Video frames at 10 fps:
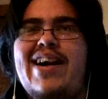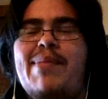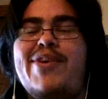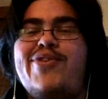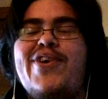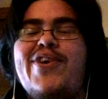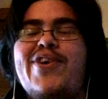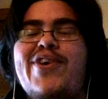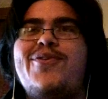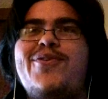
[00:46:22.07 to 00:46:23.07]
go high school
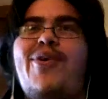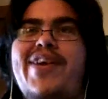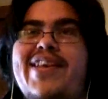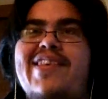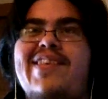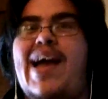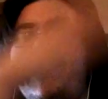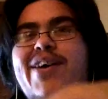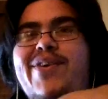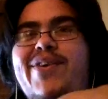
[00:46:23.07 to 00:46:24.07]
bully and slap it out of their
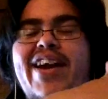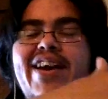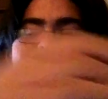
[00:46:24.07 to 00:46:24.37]
hand.